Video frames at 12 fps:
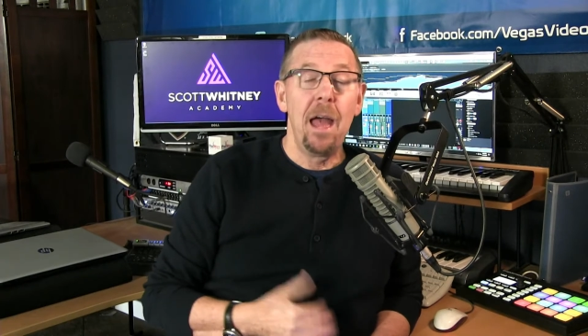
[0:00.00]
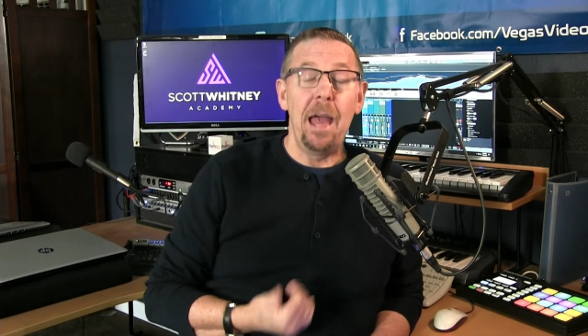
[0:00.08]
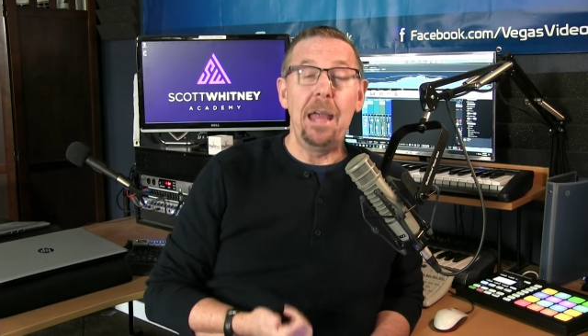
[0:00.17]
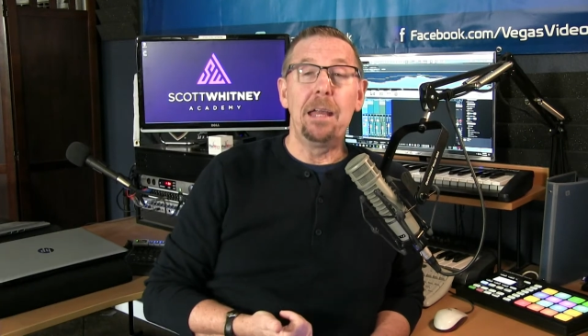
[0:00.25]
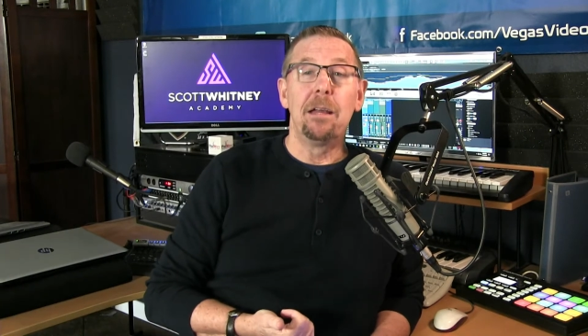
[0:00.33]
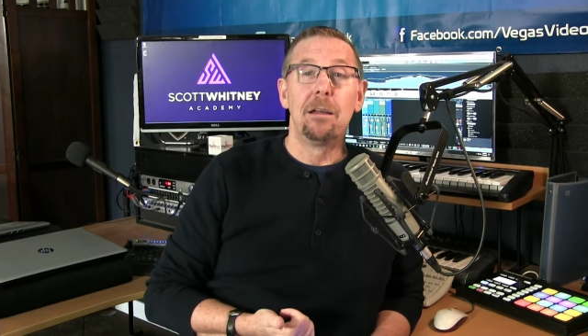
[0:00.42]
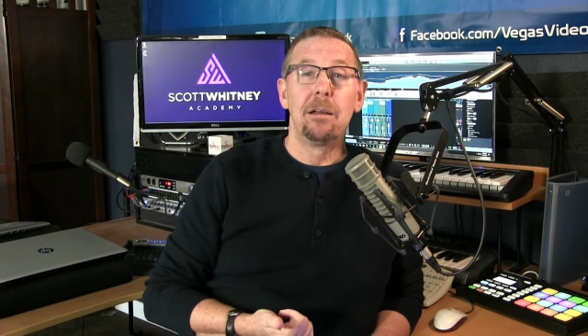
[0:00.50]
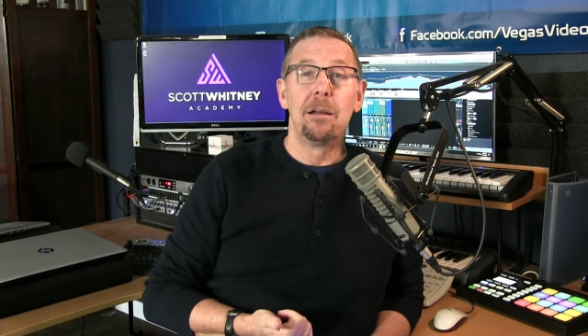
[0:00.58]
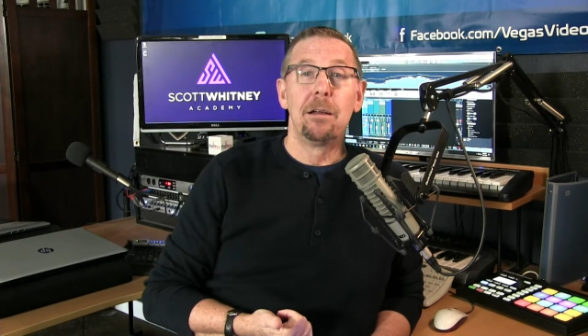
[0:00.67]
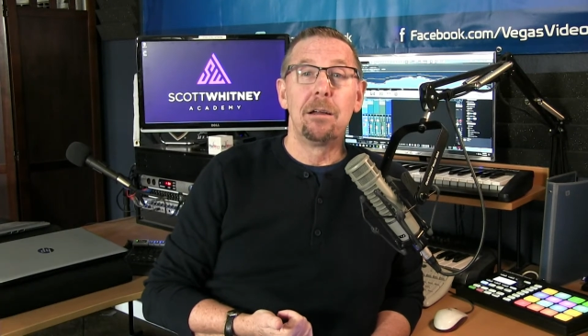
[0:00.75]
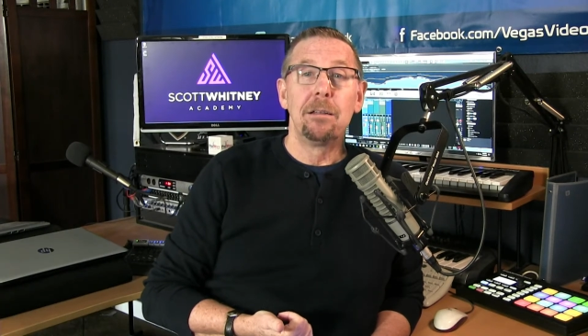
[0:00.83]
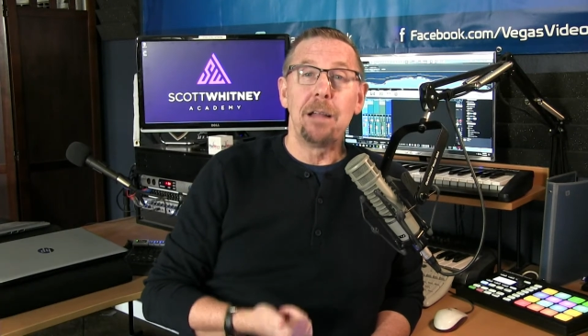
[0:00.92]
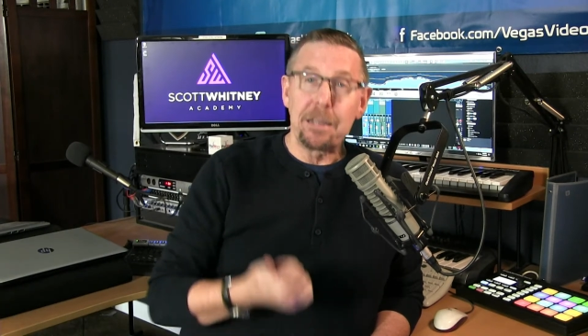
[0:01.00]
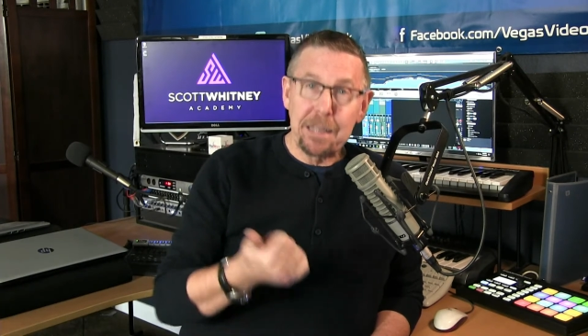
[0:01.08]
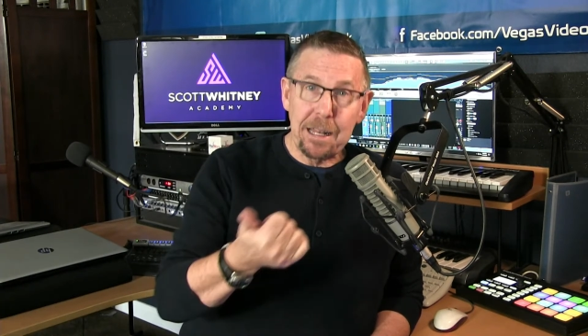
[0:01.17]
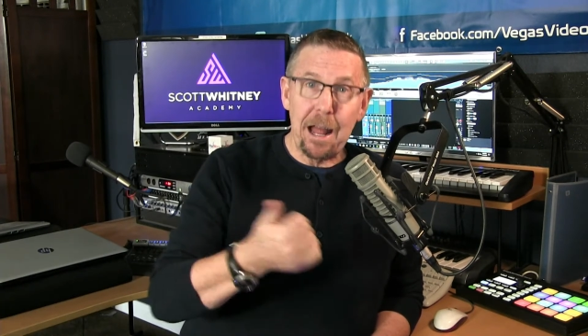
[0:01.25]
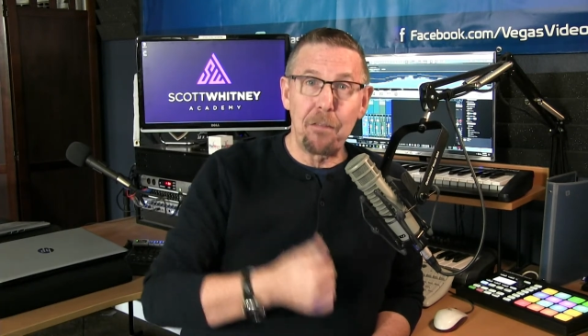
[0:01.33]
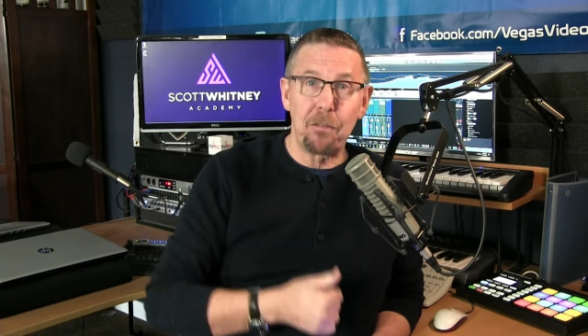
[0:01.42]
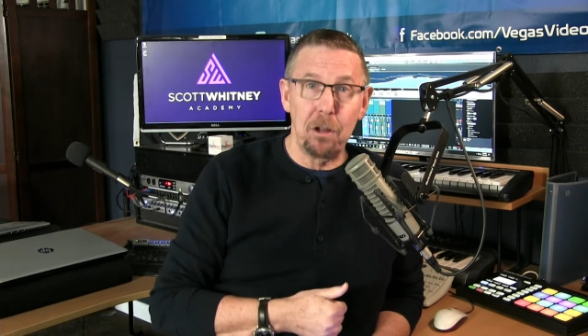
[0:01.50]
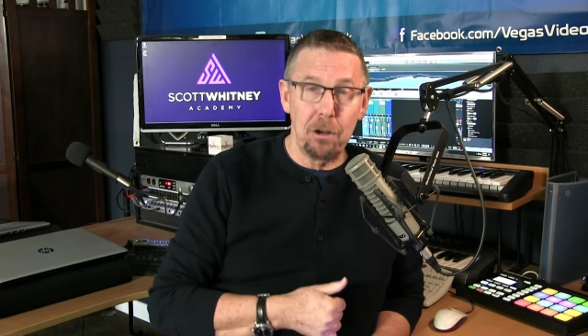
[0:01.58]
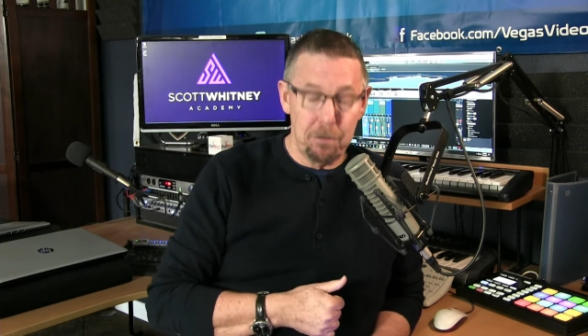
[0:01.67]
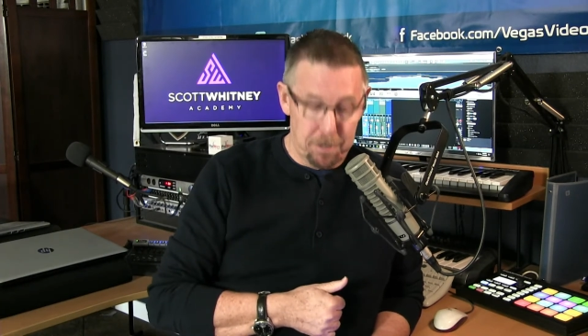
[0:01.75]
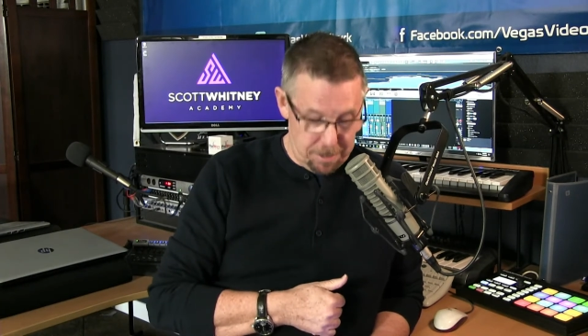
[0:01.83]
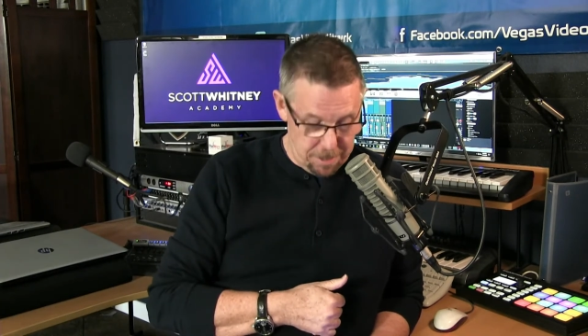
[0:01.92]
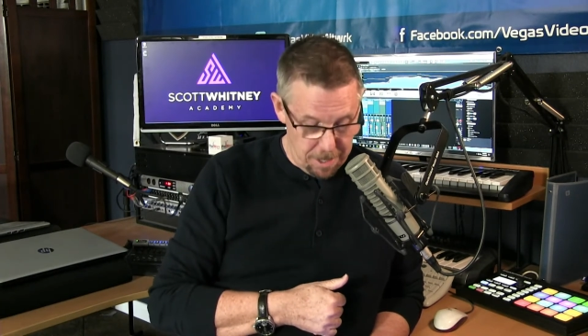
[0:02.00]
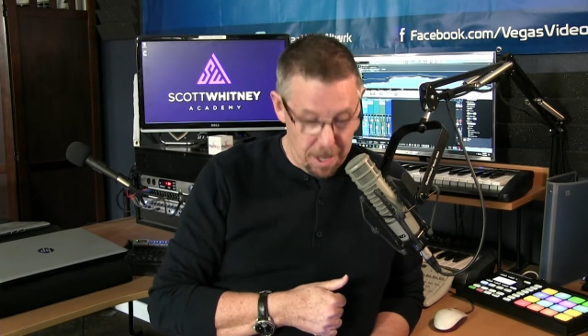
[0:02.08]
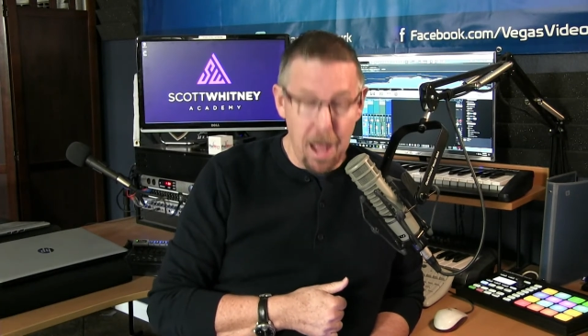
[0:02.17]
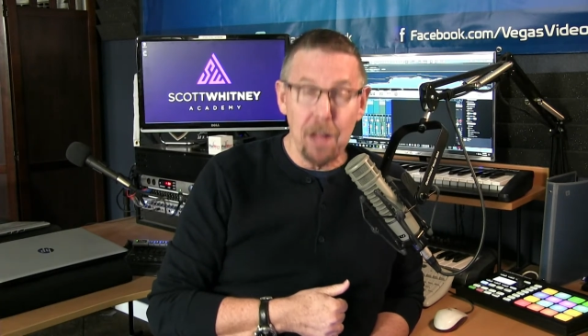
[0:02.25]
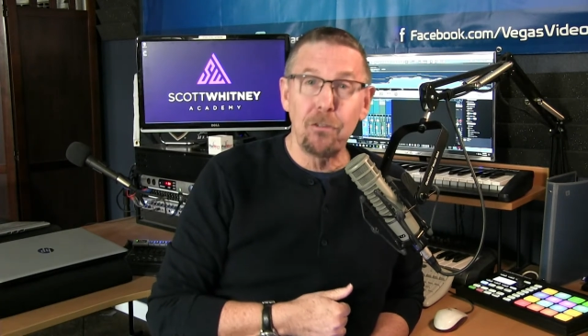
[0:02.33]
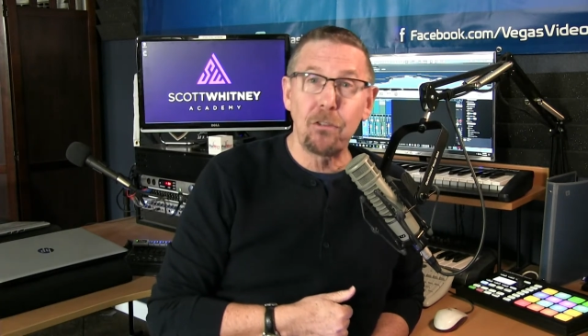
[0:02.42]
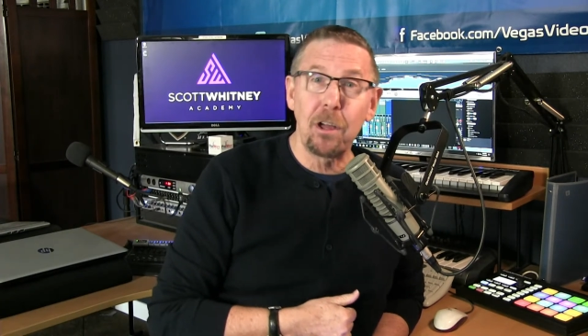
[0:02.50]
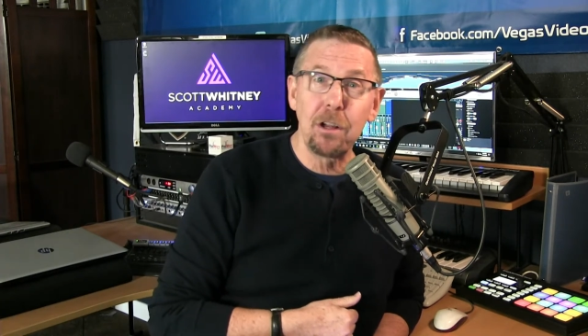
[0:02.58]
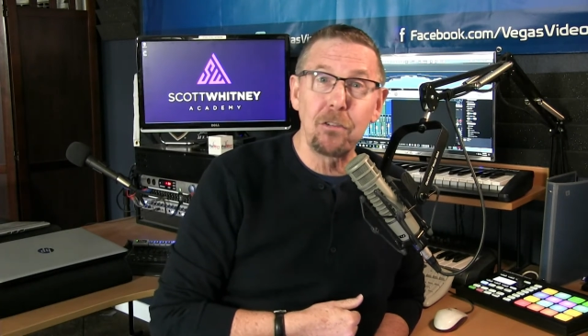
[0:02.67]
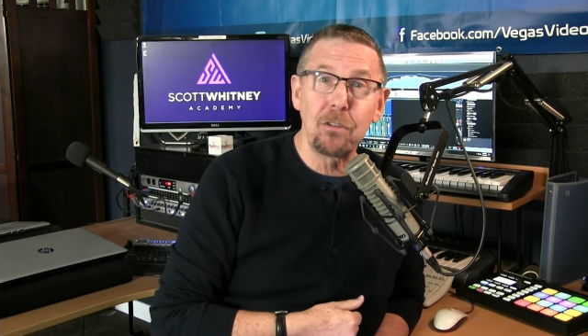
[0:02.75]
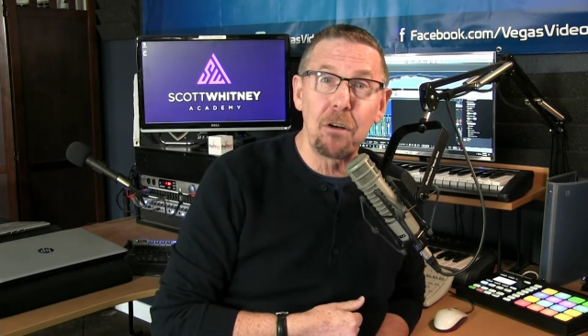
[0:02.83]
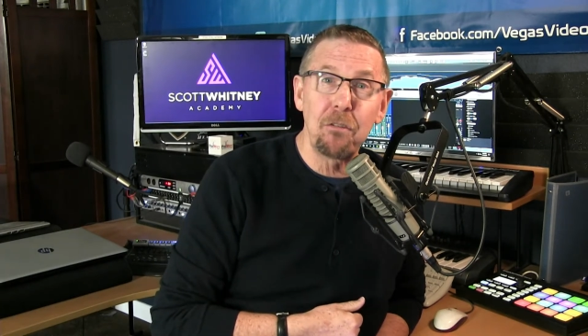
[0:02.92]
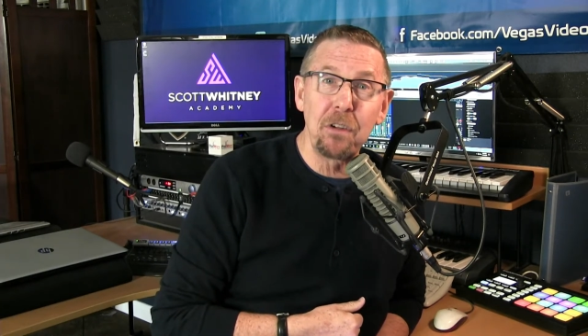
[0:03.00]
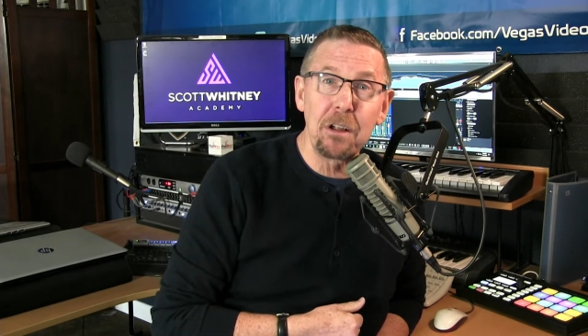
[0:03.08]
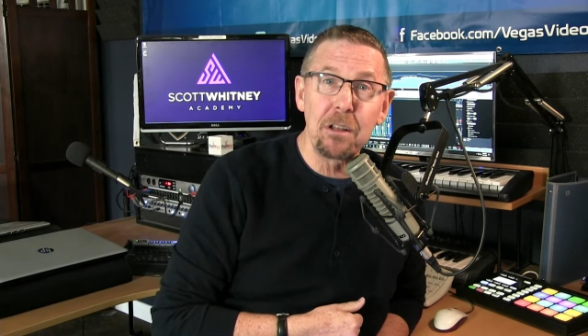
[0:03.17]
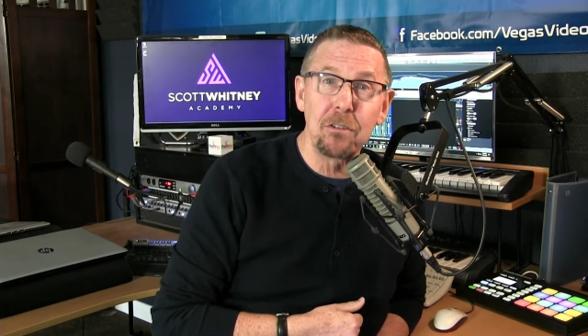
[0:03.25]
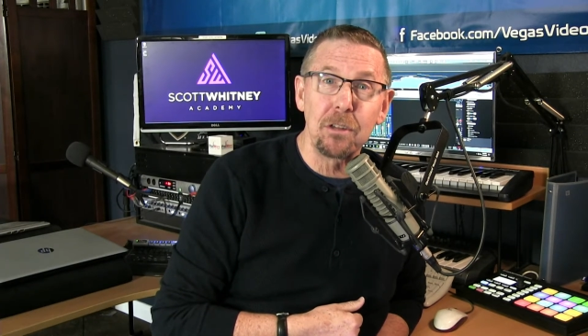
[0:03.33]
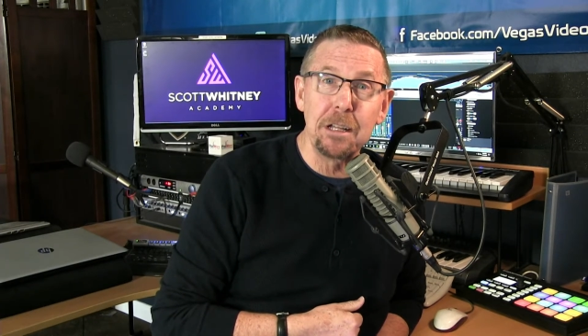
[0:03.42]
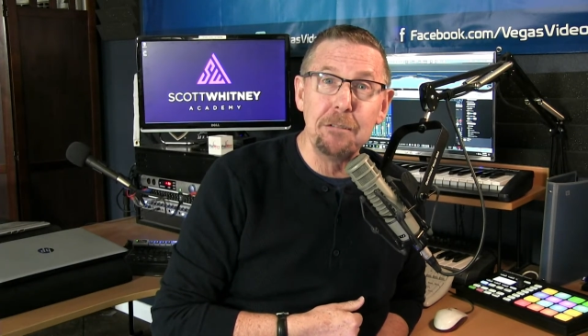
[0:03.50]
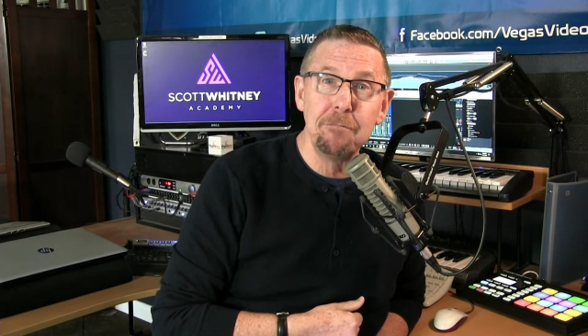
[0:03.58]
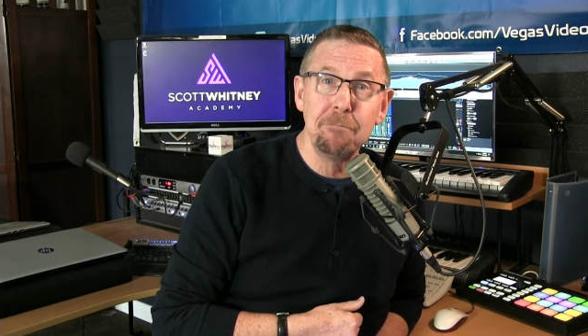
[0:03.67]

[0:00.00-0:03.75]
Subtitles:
Hey, now get out there and sell yourself fearlessly.